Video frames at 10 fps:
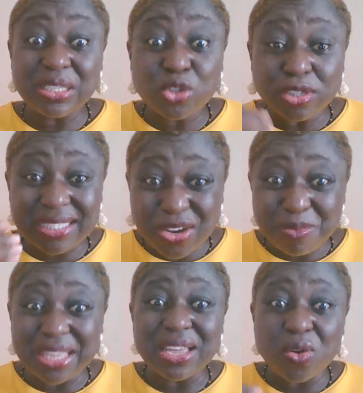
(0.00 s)
Just tell
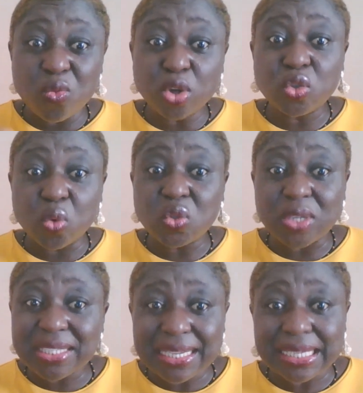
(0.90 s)
me what you want to
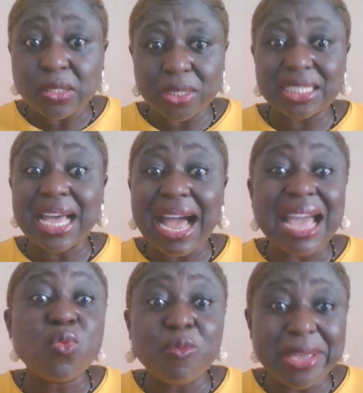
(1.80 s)
get started with. I
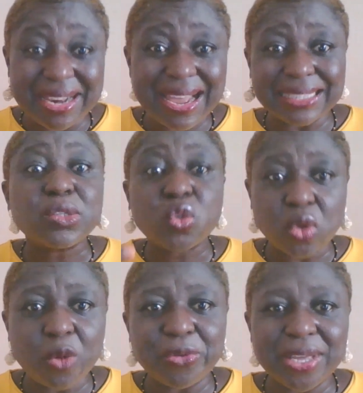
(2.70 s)
will be glad to
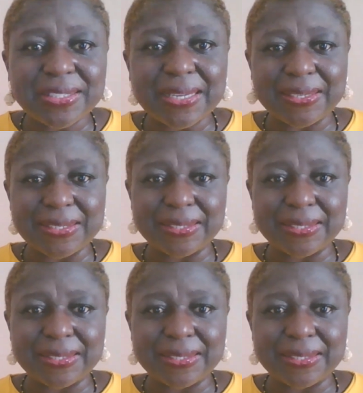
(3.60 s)
help you get started.